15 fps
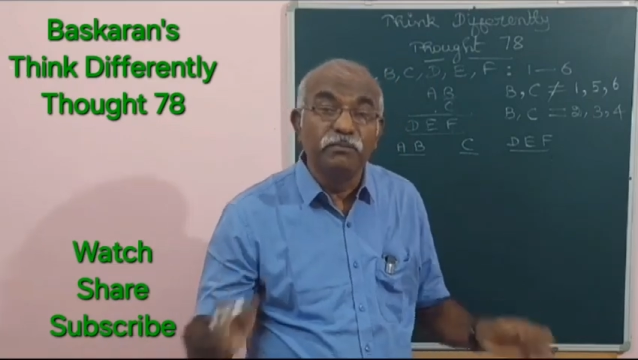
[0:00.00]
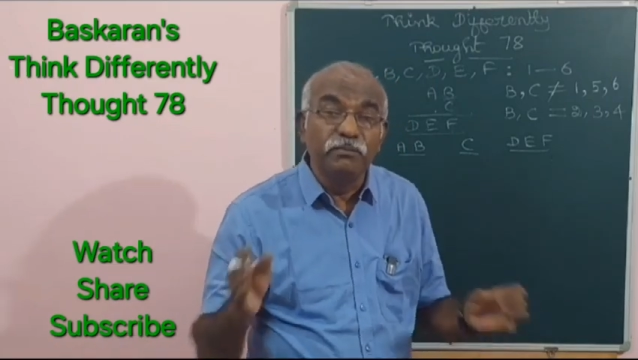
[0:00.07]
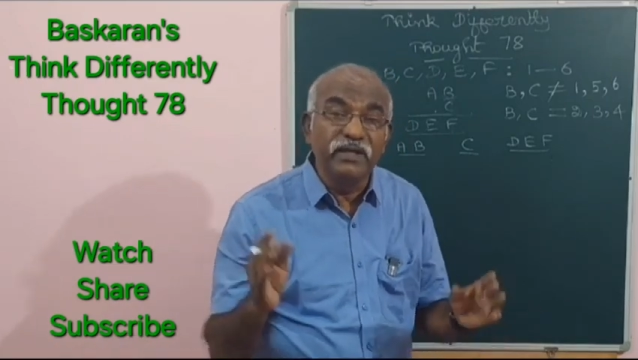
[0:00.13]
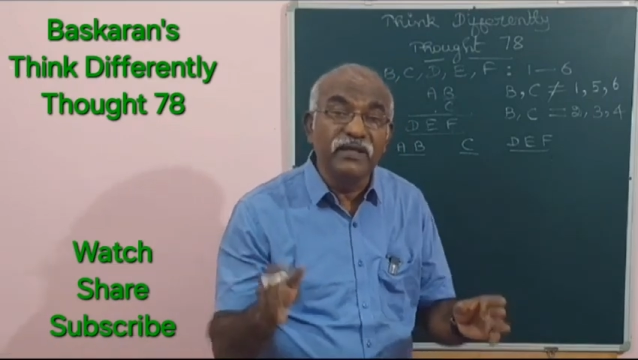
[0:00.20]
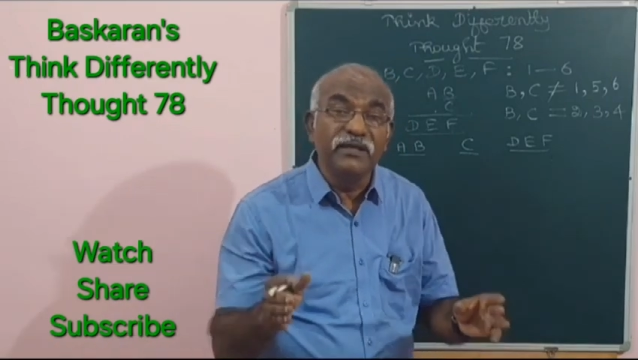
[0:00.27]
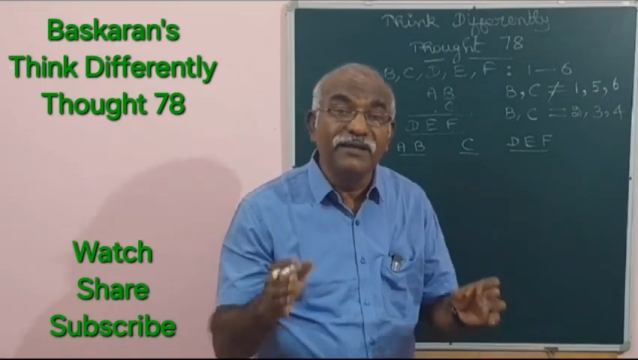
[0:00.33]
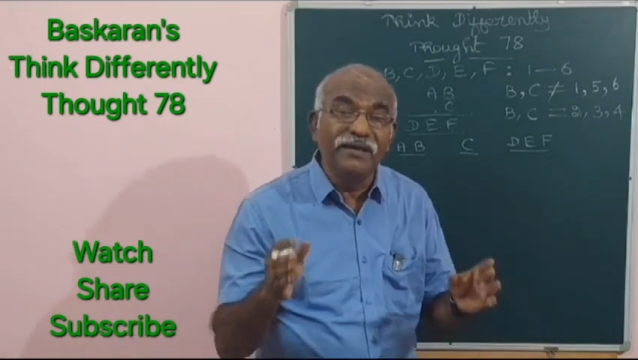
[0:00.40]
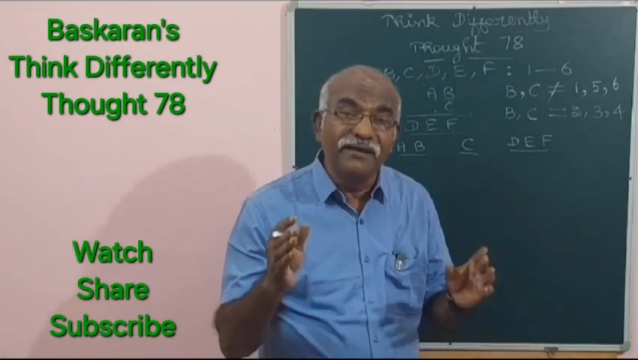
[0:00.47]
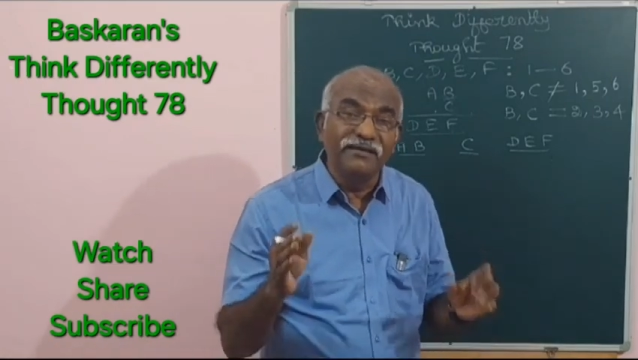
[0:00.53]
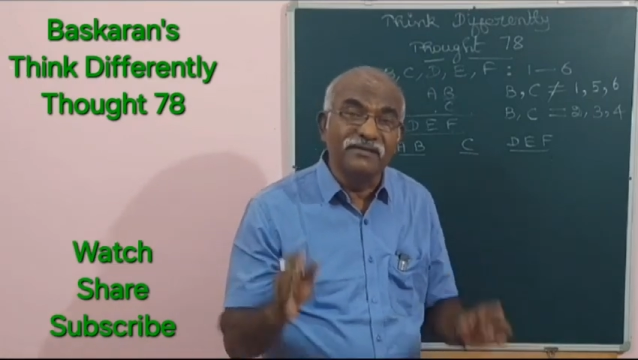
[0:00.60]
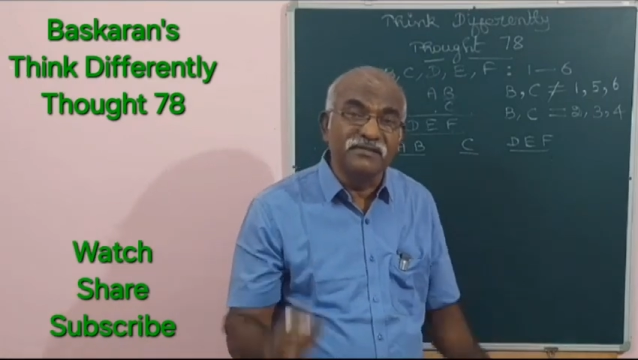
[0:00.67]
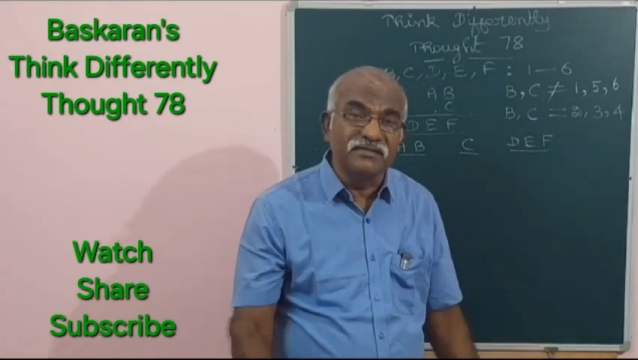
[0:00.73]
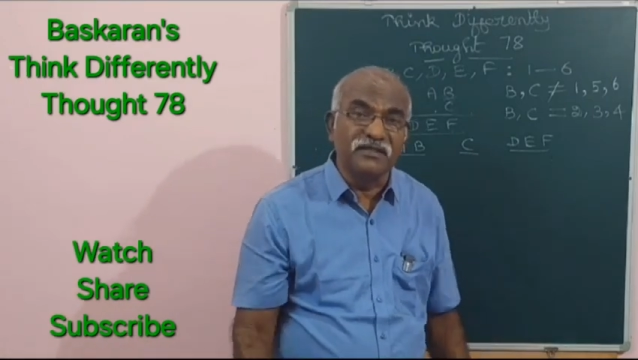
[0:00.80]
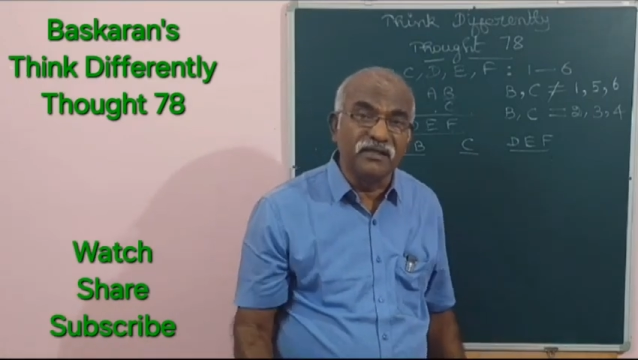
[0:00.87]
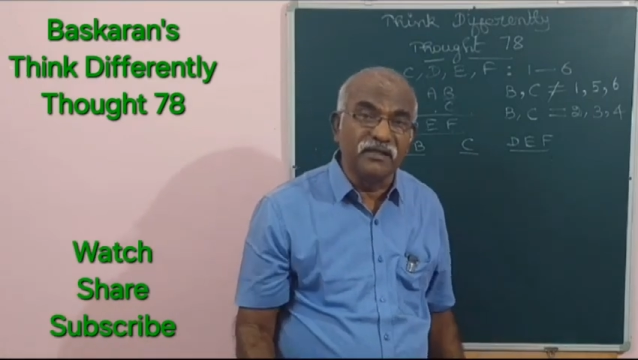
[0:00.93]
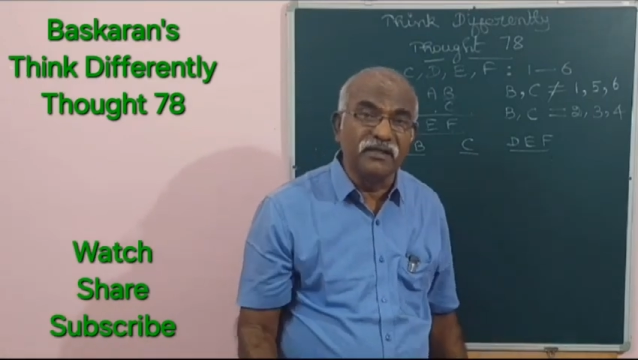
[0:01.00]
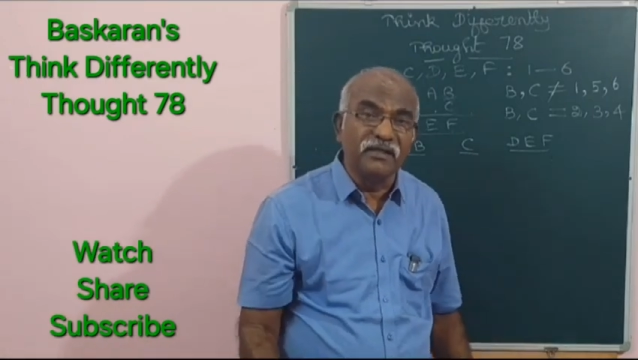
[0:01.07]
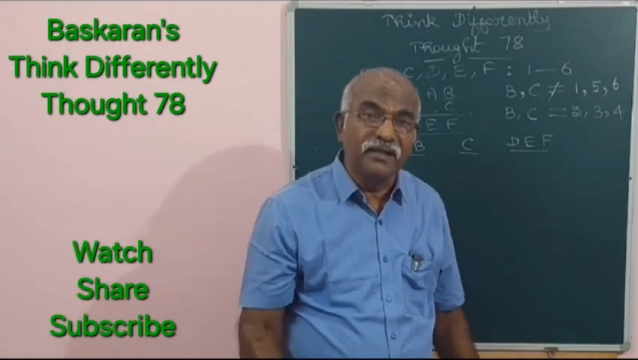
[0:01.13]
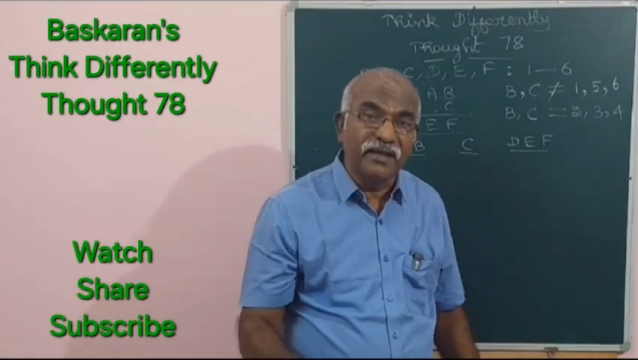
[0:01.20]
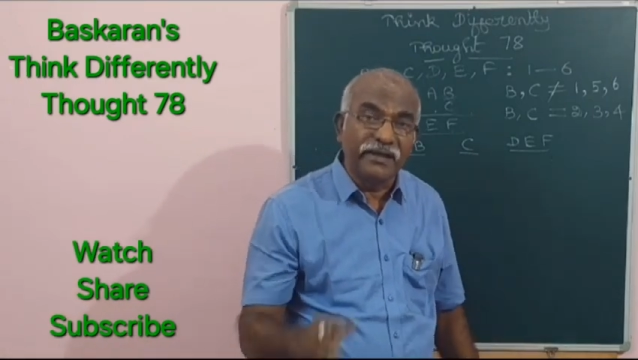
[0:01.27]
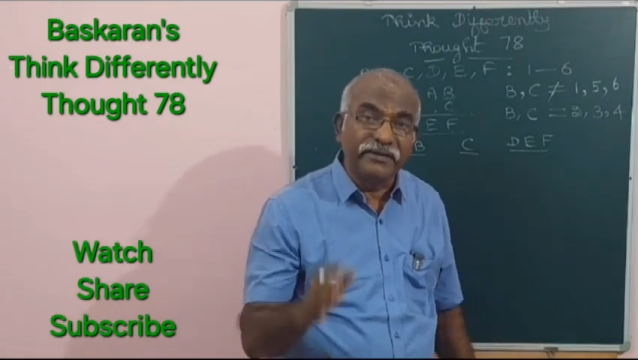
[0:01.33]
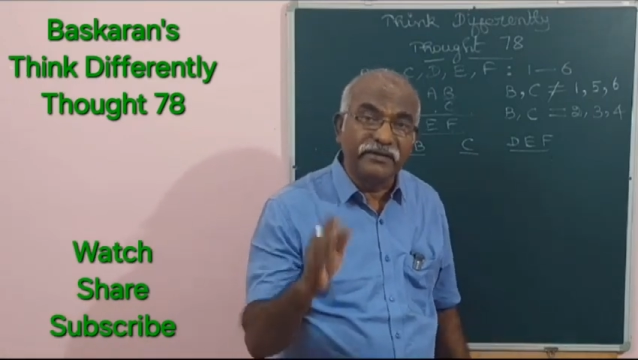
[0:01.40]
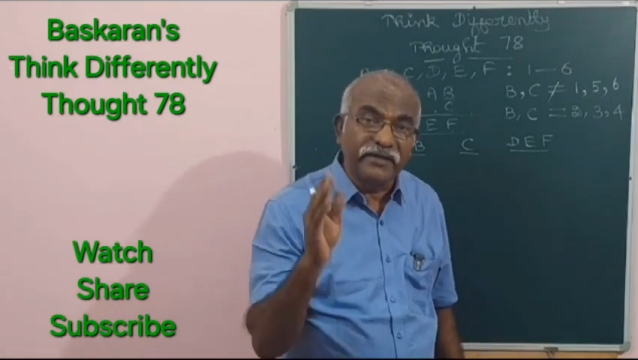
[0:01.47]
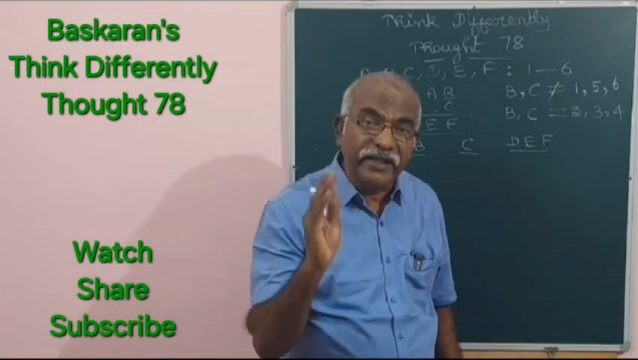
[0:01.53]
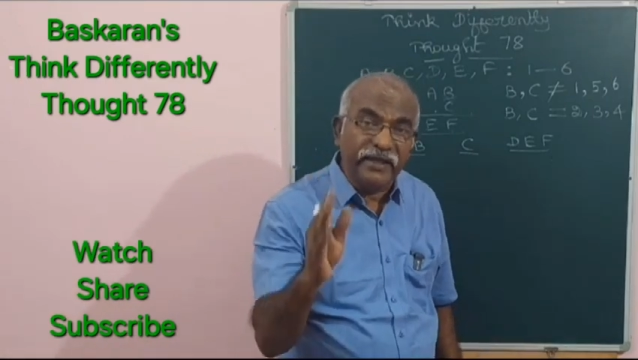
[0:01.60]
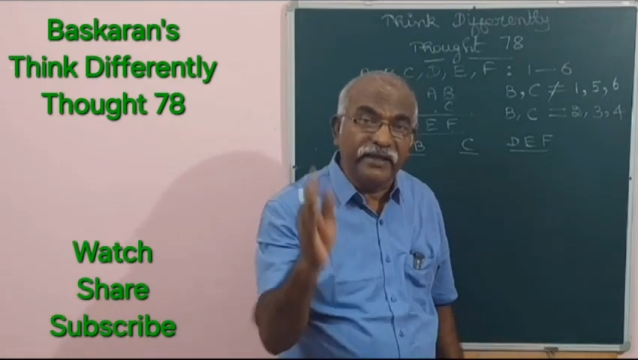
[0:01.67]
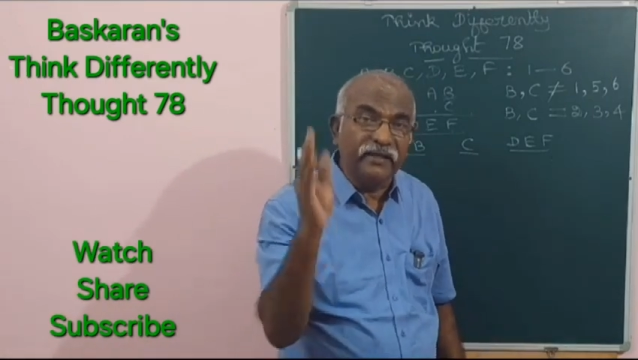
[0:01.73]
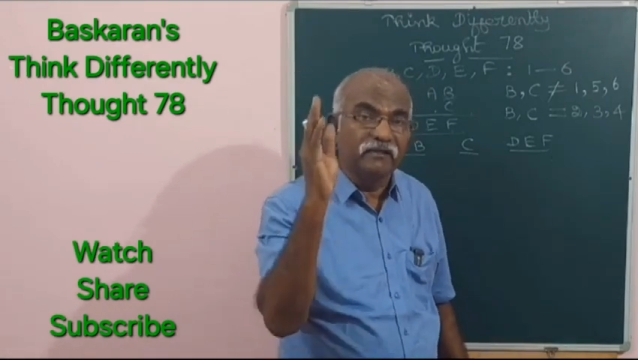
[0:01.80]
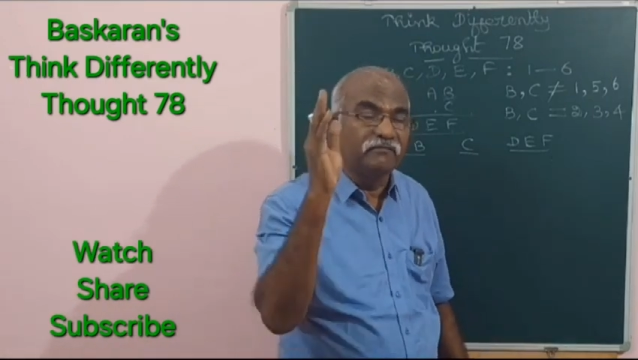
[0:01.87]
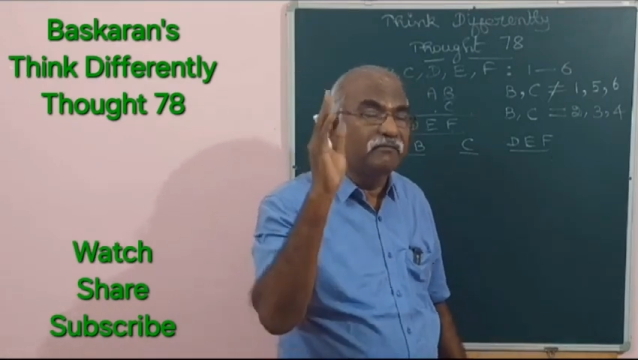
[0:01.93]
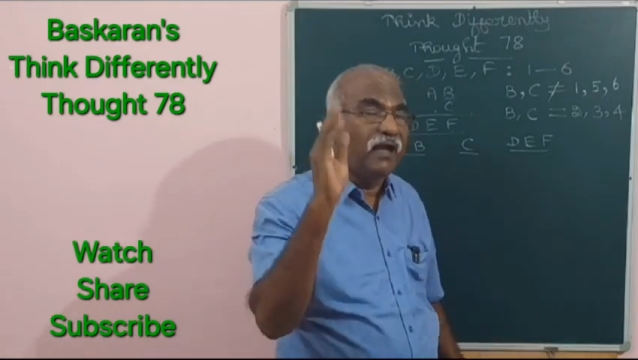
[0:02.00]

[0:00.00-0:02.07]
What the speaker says: B and C can take